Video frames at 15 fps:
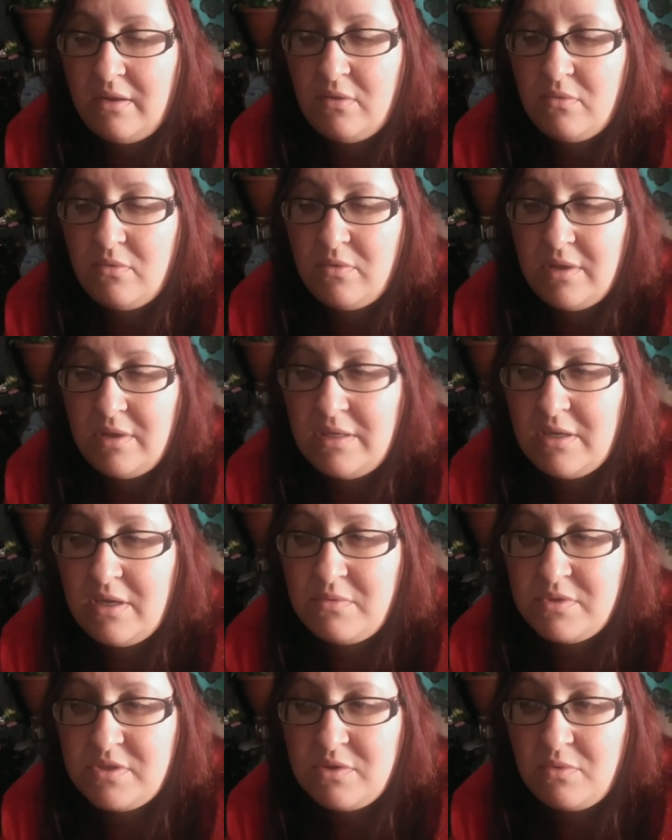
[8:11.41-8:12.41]
I don't really
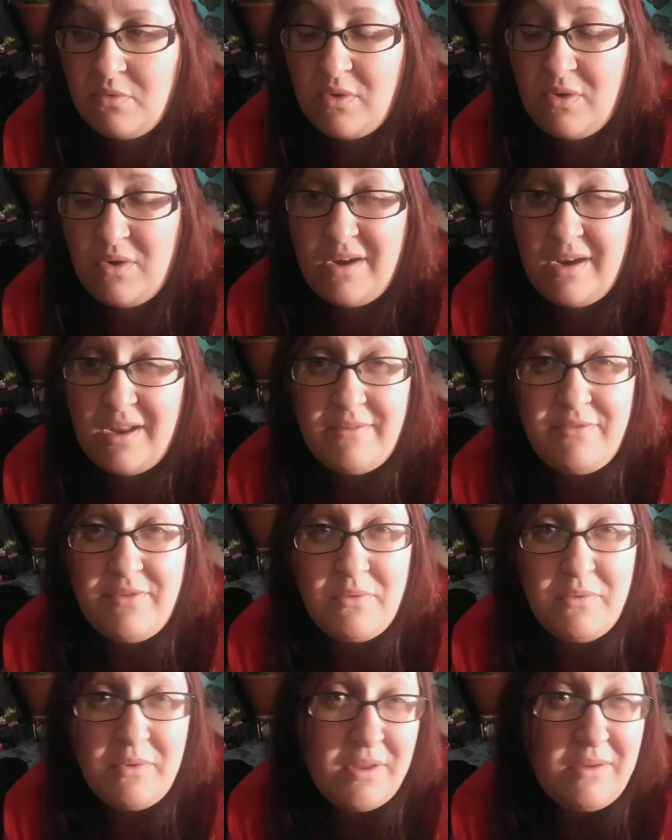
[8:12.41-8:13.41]
know what's going on. I
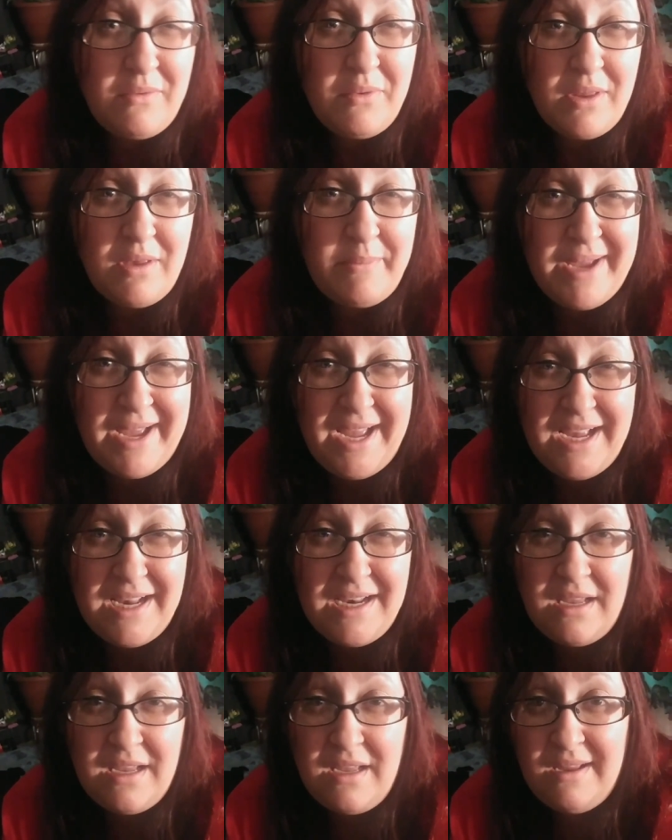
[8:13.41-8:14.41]
feel really, really
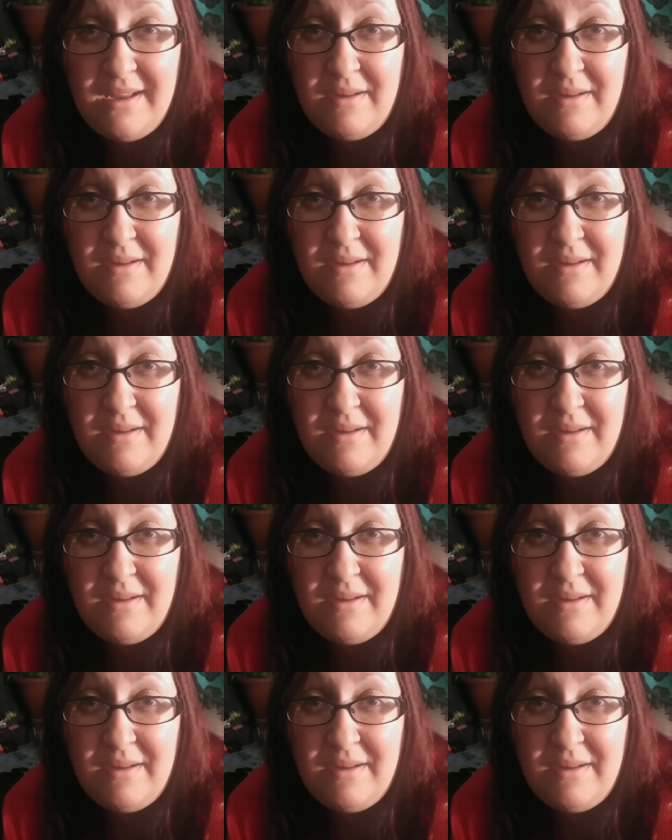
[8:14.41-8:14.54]
bad